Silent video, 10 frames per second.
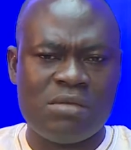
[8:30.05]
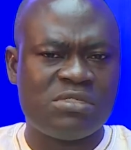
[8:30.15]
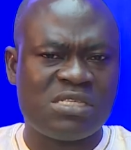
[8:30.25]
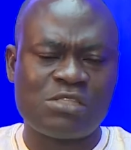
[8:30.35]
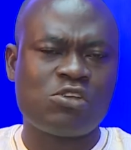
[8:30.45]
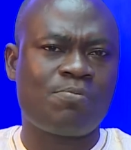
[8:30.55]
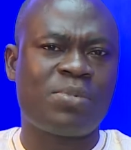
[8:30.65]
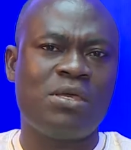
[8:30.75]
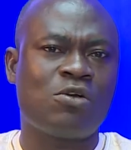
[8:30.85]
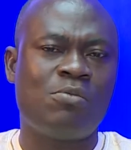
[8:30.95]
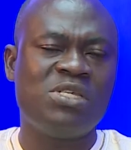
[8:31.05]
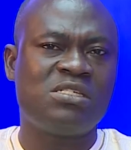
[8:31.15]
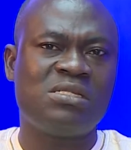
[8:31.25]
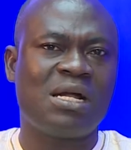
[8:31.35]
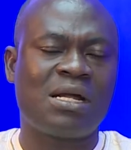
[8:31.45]
Set up a
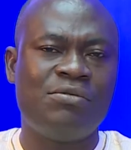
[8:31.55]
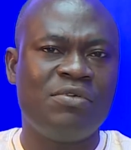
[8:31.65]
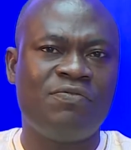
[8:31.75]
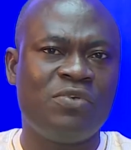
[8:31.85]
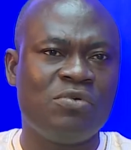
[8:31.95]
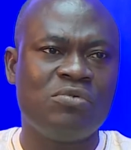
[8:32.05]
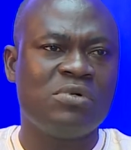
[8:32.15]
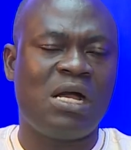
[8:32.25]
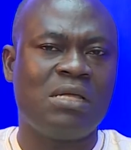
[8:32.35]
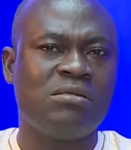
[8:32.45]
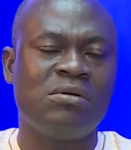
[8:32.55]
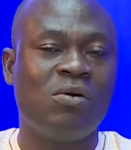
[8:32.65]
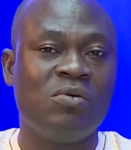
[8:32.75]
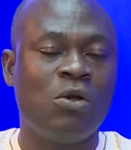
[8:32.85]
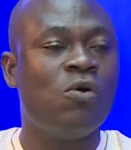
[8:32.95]
committee that can review and
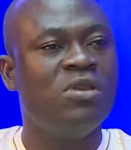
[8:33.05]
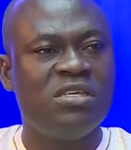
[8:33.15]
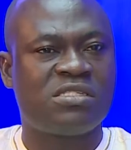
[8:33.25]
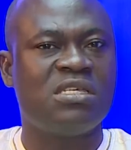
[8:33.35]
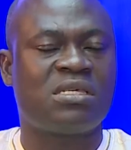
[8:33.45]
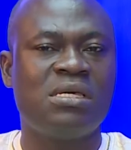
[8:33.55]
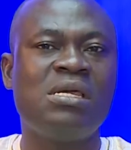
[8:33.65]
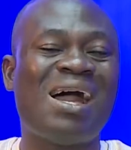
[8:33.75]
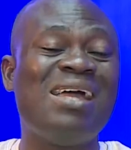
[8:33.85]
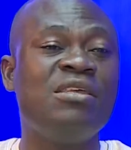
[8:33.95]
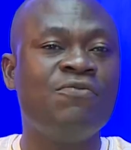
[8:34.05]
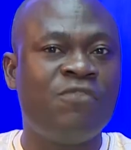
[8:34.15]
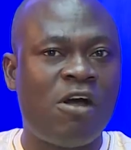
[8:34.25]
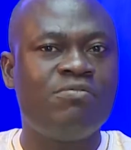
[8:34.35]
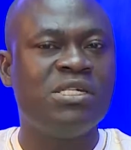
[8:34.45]
holistic and
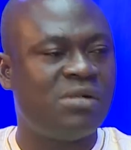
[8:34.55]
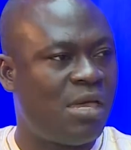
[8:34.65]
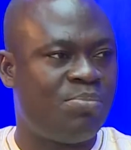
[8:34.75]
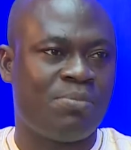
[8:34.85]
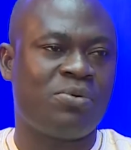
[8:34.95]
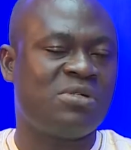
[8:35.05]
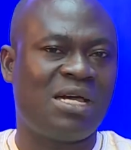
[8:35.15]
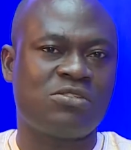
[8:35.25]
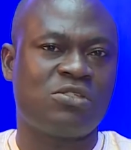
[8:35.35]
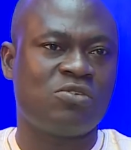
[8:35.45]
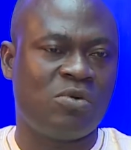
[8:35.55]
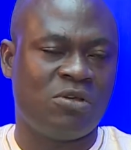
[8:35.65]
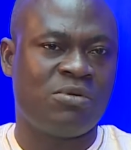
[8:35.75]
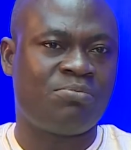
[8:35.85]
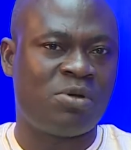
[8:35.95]
involve the right people. That's also
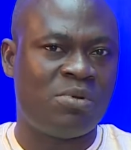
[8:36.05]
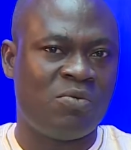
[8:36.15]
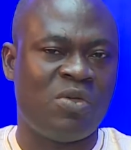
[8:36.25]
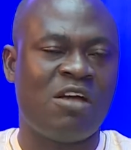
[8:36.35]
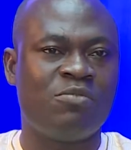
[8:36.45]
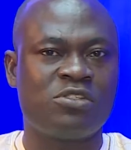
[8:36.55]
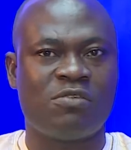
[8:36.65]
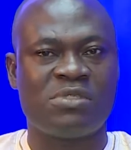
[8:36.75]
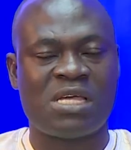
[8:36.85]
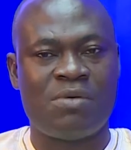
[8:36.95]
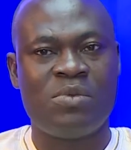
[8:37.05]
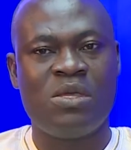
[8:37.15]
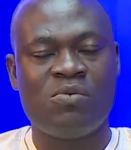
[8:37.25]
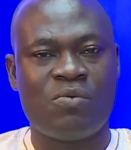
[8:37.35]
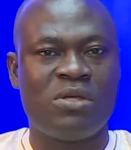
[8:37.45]
one of the problems we have. Most of the time,
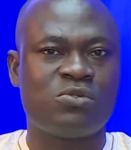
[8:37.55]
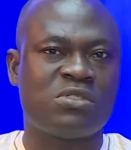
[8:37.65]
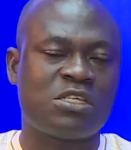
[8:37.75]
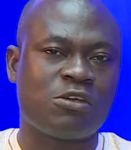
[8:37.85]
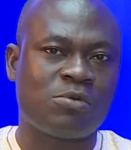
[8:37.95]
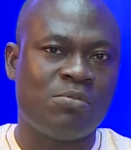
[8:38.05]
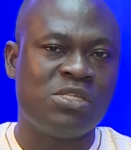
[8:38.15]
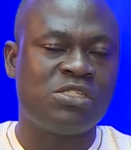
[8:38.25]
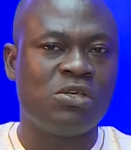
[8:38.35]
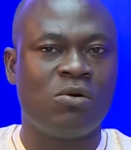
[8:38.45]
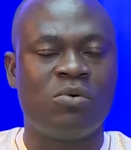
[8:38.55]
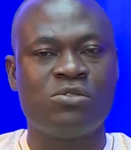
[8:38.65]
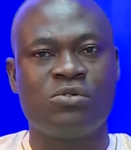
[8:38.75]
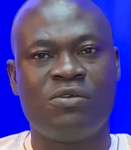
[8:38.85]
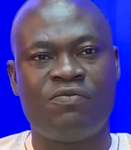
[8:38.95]
we want to set up committee or
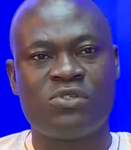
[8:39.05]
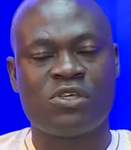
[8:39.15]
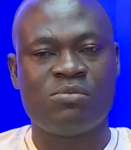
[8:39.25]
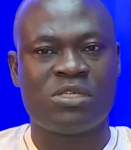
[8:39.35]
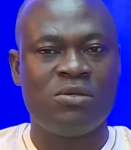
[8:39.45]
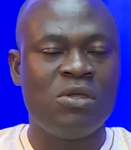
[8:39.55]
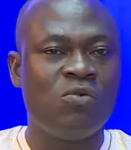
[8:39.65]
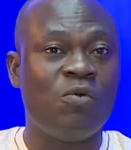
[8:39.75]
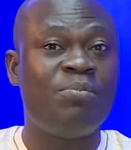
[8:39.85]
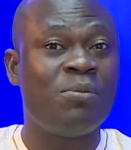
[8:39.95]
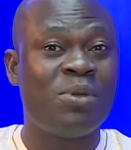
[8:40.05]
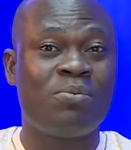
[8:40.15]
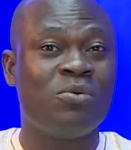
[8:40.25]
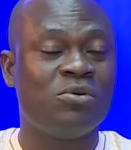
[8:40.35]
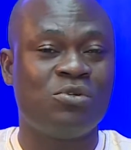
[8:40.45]
want to review something, we pick
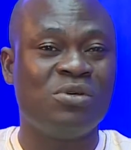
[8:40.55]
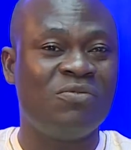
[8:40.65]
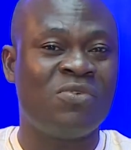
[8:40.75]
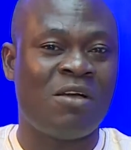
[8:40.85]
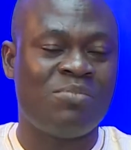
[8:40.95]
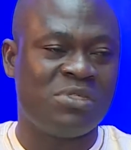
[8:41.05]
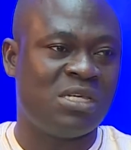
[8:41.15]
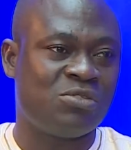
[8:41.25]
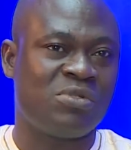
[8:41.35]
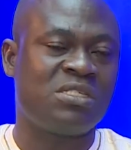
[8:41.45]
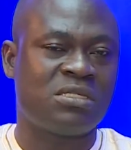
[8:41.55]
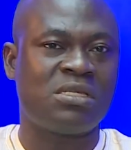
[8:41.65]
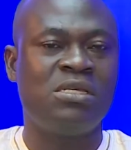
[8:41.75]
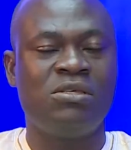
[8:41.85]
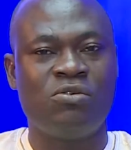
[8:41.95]
people who don't even have business with
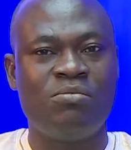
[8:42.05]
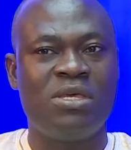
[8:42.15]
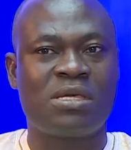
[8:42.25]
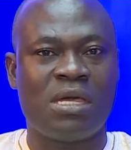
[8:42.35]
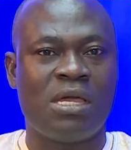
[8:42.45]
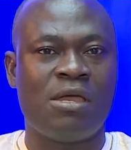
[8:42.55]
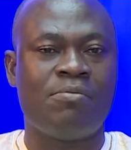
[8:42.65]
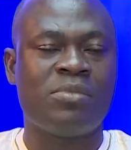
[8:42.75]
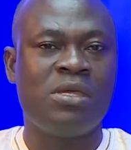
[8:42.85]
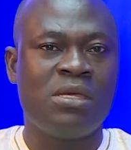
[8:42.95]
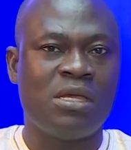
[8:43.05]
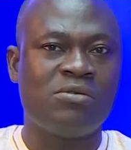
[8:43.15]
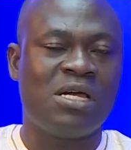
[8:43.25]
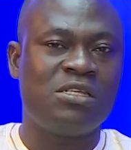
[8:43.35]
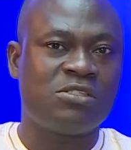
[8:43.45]
it. You make a
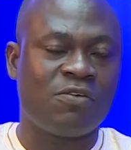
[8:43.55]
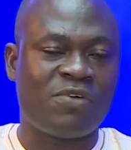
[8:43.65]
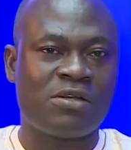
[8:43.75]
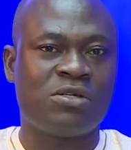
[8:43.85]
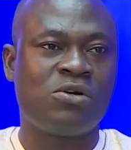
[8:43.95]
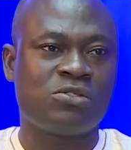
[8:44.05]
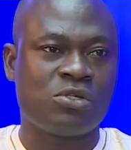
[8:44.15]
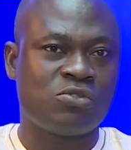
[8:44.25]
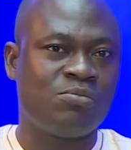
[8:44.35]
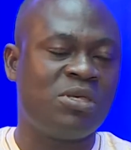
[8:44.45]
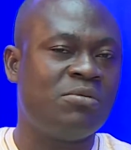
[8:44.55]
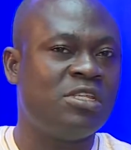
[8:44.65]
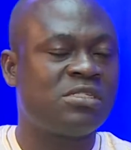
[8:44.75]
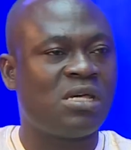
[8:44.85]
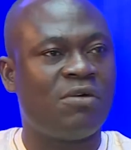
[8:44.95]
graduate of agriculture to be a
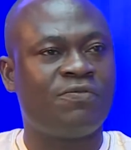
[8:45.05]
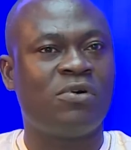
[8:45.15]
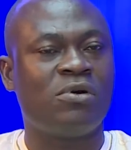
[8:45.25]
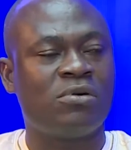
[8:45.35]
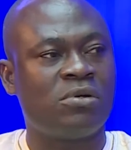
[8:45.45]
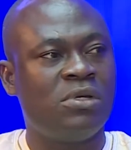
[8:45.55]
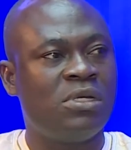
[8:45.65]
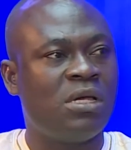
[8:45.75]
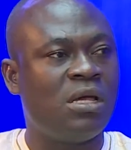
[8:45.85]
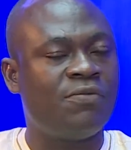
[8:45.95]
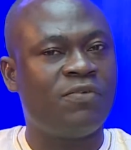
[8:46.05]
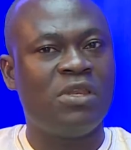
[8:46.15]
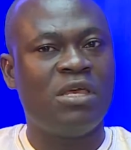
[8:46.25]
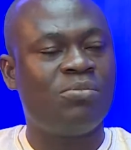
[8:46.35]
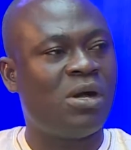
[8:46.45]
minister for
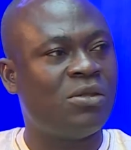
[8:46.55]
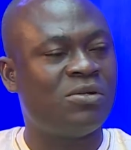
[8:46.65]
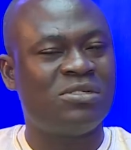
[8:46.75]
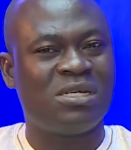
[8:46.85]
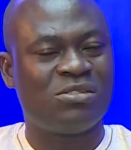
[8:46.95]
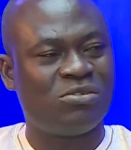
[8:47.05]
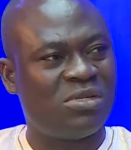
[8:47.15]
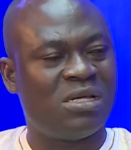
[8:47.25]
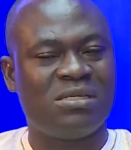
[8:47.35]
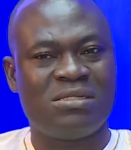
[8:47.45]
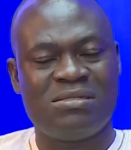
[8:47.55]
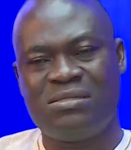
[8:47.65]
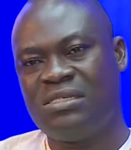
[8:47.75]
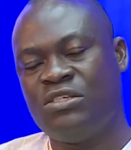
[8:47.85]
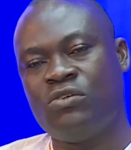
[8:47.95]
labor and all the rest. So that,
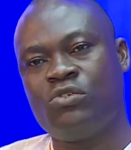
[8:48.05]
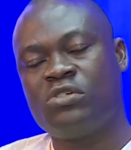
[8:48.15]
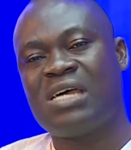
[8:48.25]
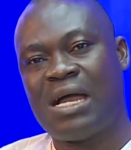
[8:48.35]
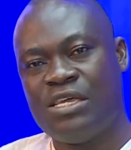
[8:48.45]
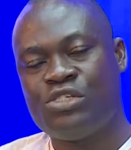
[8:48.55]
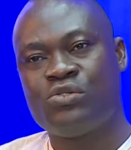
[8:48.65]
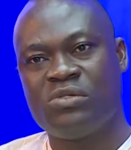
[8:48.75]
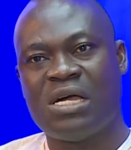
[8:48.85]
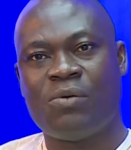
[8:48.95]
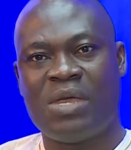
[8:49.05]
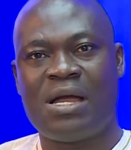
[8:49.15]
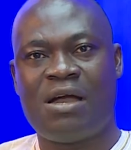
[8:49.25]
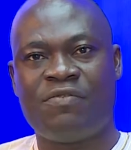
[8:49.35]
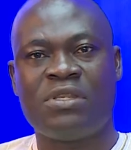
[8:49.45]
you know, those are issues that we
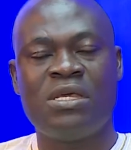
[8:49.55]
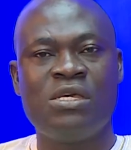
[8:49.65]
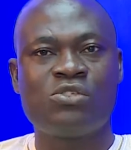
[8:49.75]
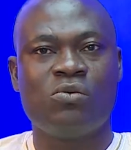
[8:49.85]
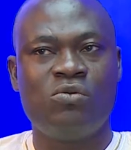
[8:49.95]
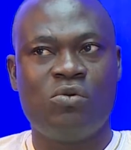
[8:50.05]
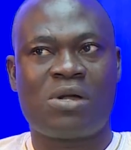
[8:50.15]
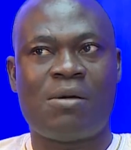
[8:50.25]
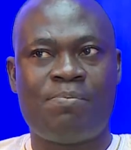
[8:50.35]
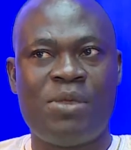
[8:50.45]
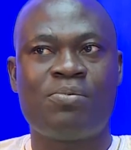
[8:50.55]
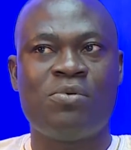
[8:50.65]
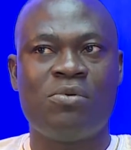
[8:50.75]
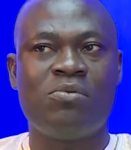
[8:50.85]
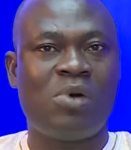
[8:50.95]
are having. So look at
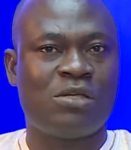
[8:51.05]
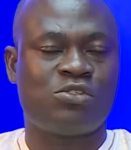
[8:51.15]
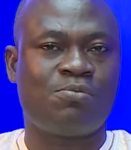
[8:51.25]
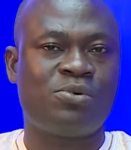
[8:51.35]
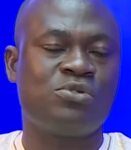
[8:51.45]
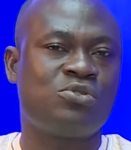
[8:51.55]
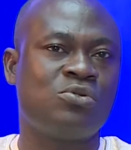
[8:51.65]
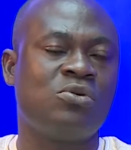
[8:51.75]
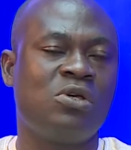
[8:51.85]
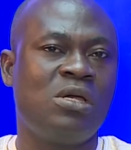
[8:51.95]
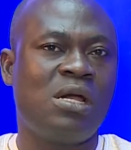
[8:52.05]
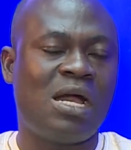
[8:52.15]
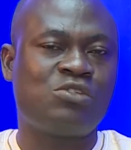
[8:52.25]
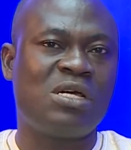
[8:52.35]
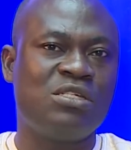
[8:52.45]
people who are supposed to
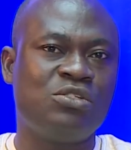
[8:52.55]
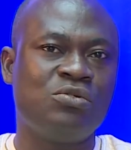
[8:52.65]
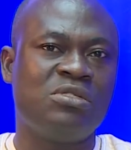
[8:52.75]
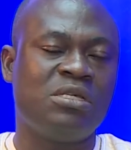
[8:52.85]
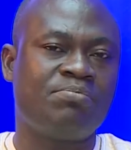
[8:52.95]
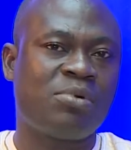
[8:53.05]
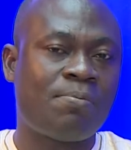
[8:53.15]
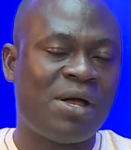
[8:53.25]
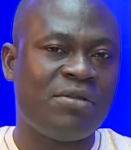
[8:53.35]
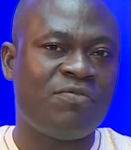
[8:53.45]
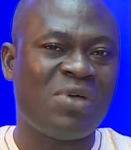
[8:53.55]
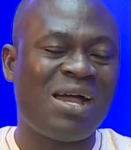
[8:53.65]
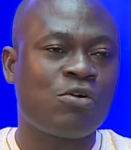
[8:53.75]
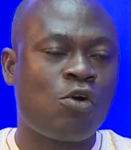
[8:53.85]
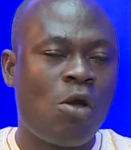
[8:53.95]
actually do the proper review
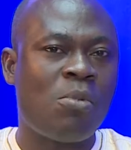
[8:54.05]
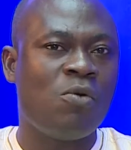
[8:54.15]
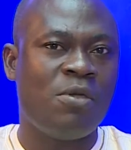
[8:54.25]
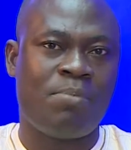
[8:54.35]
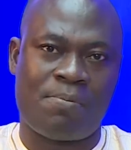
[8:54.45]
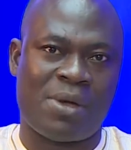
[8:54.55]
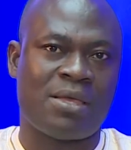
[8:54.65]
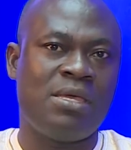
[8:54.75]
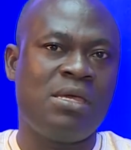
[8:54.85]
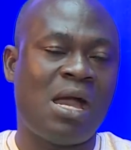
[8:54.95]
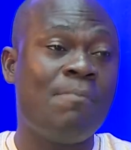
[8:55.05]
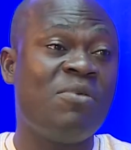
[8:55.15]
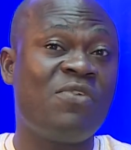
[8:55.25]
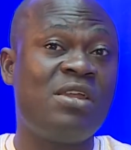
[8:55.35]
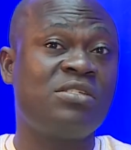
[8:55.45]
and come up with paper and
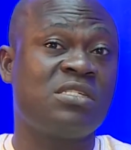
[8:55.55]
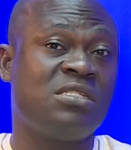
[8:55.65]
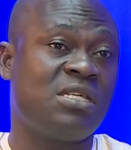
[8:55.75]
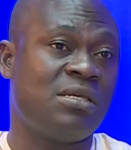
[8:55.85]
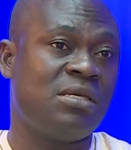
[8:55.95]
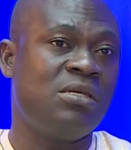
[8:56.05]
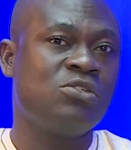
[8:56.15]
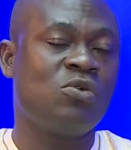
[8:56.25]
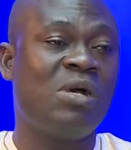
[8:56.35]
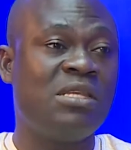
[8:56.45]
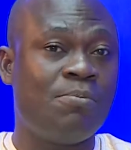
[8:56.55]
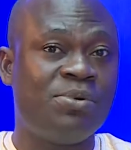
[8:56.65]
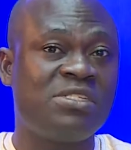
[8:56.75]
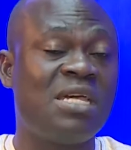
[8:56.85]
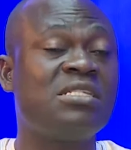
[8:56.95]
be very sincere. So when they
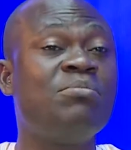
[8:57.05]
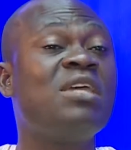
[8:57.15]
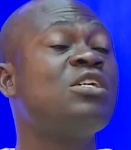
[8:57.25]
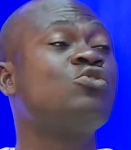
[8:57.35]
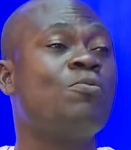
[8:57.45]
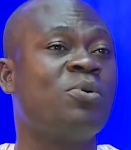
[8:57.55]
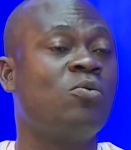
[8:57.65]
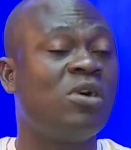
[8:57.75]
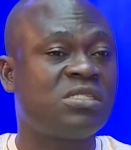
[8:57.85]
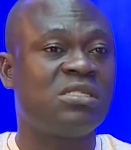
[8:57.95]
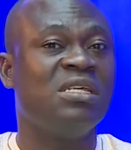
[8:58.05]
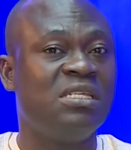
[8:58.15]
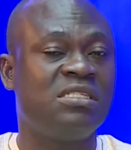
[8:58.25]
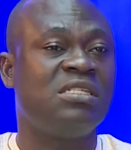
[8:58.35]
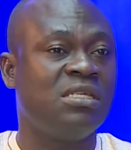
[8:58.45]
present it, make it open. What
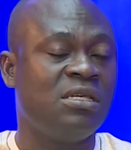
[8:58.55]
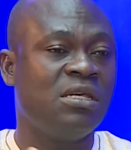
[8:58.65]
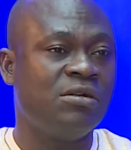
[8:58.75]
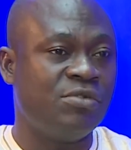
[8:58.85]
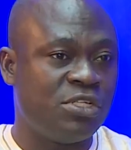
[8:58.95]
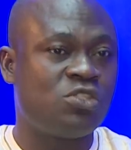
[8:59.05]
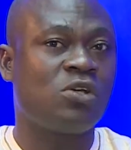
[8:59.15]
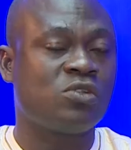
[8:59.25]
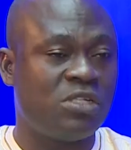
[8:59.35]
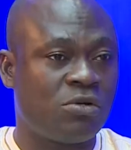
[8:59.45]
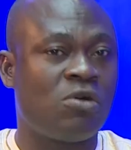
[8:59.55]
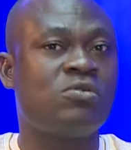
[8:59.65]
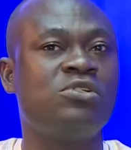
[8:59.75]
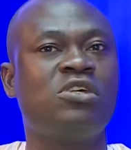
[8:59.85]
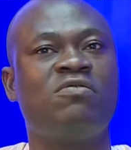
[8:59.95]
is the result or the
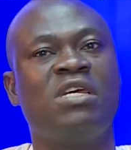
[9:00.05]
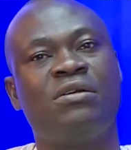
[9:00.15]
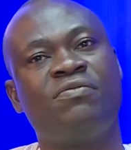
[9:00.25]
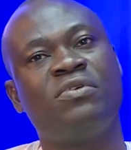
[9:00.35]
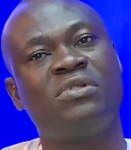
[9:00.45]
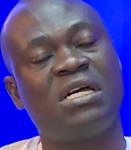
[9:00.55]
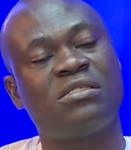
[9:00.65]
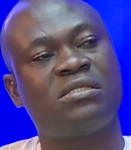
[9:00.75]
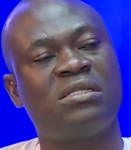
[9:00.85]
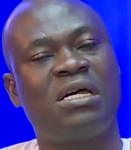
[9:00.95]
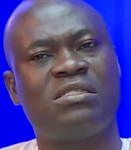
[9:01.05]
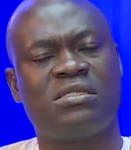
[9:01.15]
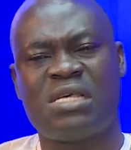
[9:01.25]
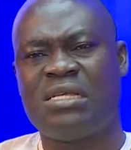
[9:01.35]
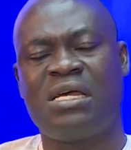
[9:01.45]
conclusion of their review? That's
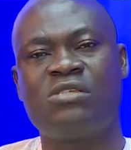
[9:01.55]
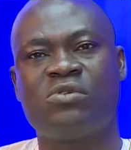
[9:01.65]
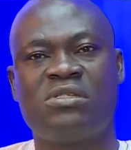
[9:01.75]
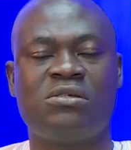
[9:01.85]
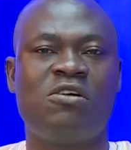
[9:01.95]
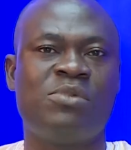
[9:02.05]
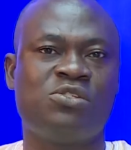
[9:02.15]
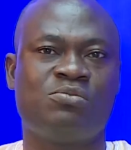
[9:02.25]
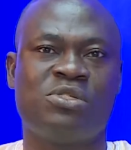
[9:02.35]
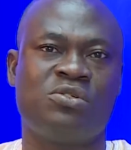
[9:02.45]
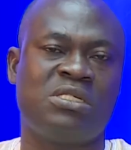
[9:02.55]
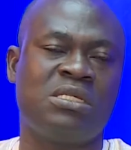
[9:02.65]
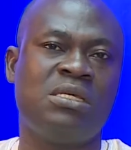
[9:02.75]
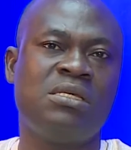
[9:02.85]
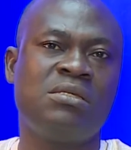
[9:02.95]
what the government should be doing.